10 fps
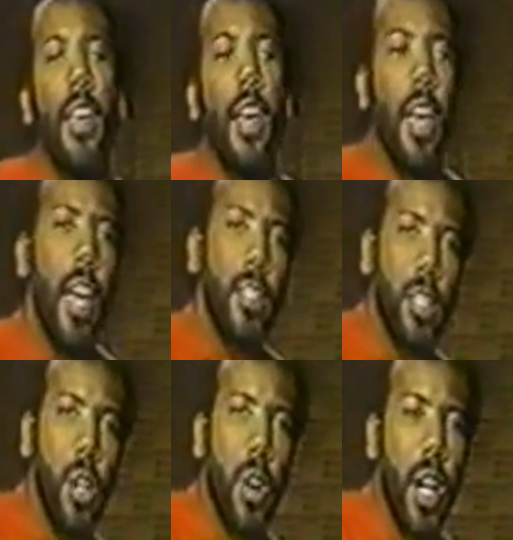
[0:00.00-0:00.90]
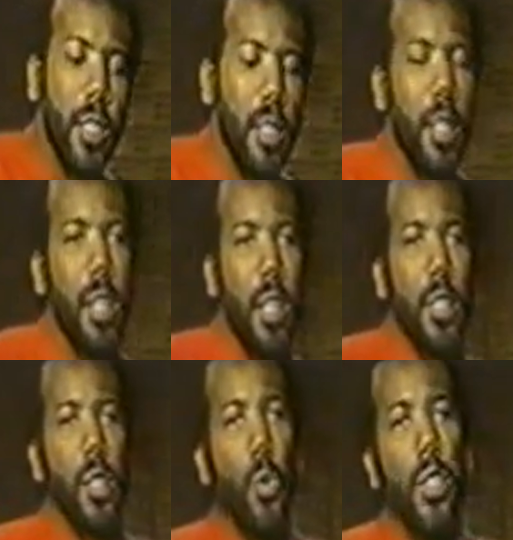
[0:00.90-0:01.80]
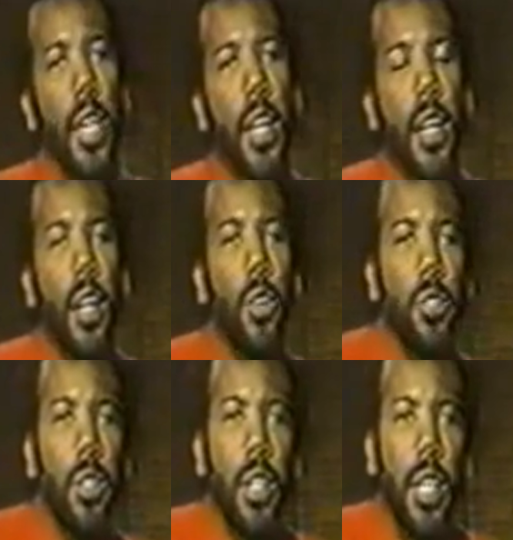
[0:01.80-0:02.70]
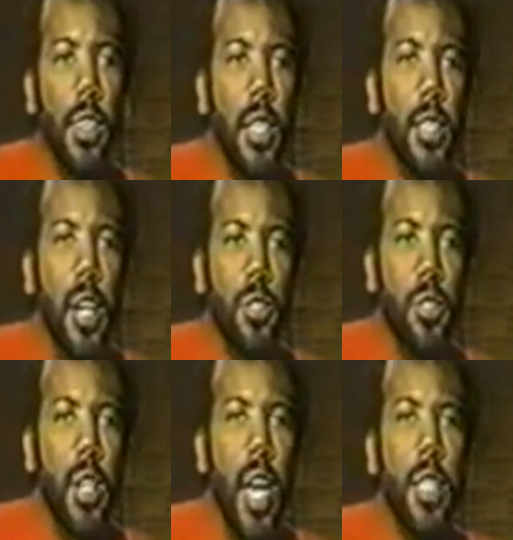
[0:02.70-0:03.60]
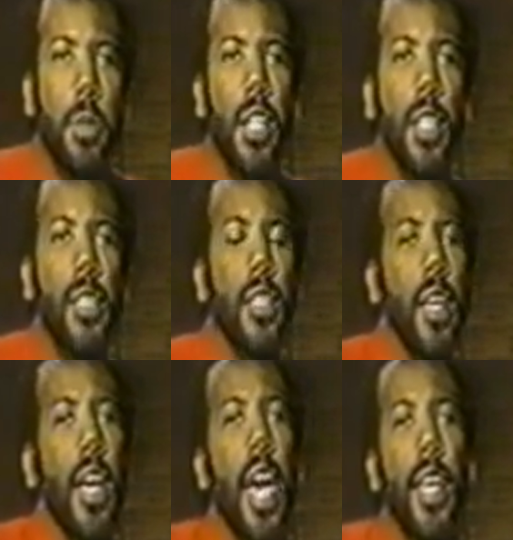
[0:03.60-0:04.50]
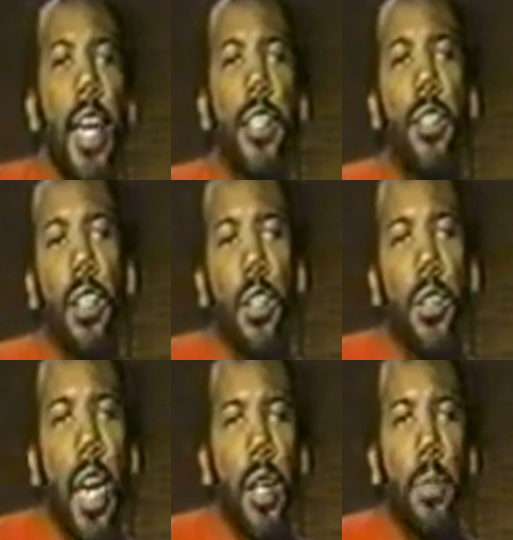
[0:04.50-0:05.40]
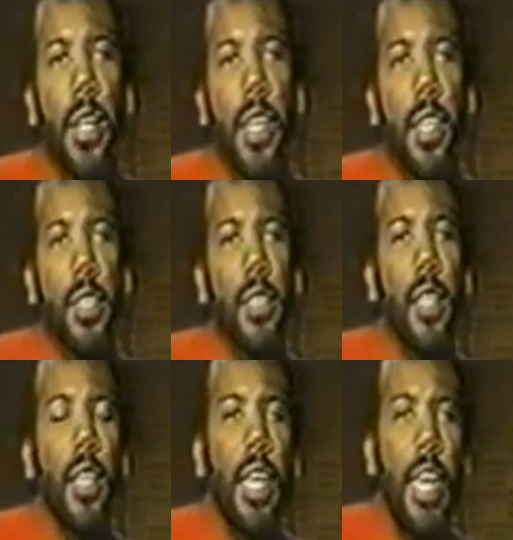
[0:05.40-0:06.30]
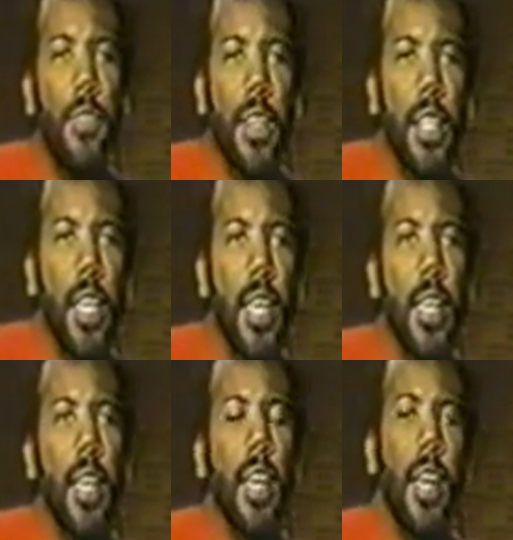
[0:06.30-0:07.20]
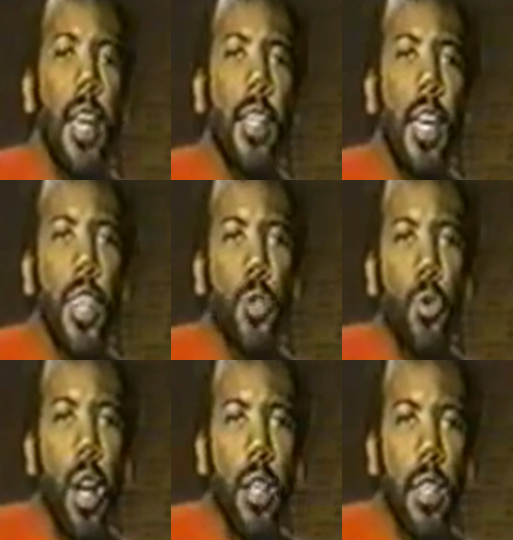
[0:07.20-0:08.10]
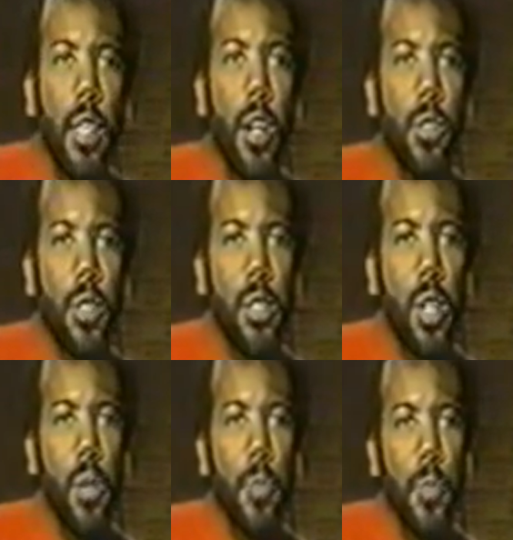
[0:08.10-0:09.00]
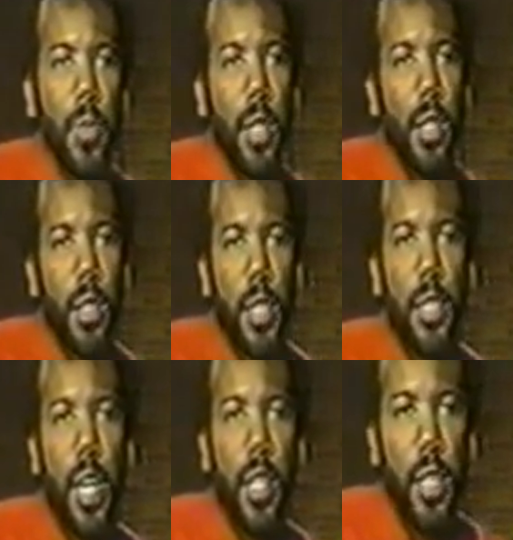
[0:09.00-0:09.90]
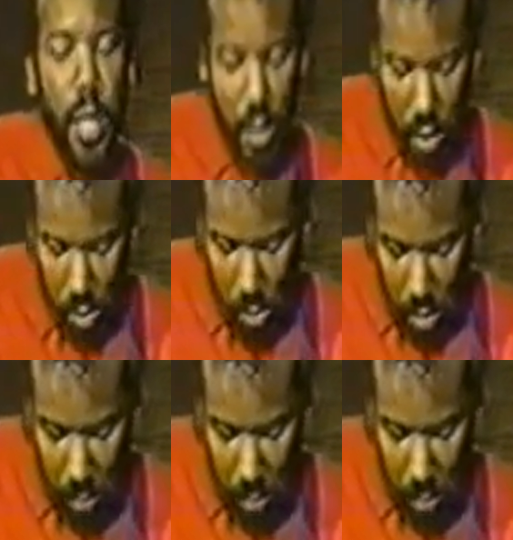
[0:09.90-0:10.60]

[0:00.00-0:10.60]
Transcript: And so on. So we'll take a closer look at this exercise because I'd like you to learn how to play this evenly and get through all of the notes. So let's take a look at this one.